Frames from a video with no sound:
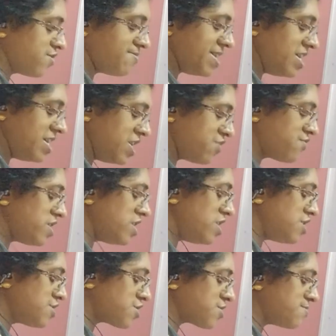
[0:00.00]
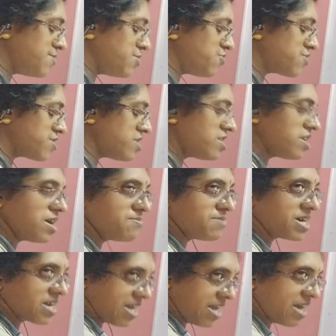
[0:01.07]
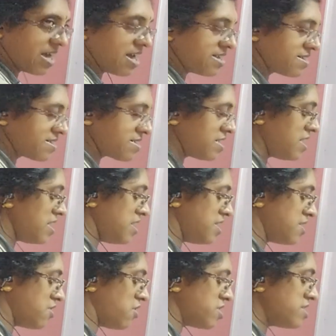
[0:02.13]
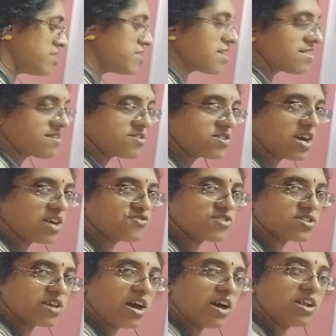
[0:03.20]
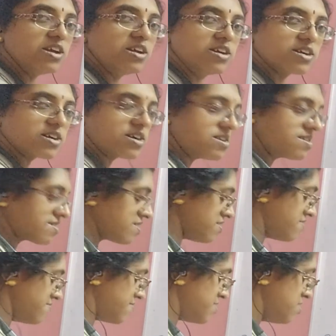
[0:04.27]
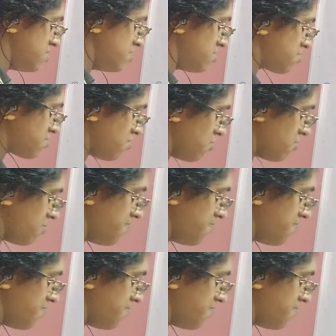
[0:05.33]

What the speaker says: be equally distributed among A and C in order that the charges are conserved. So,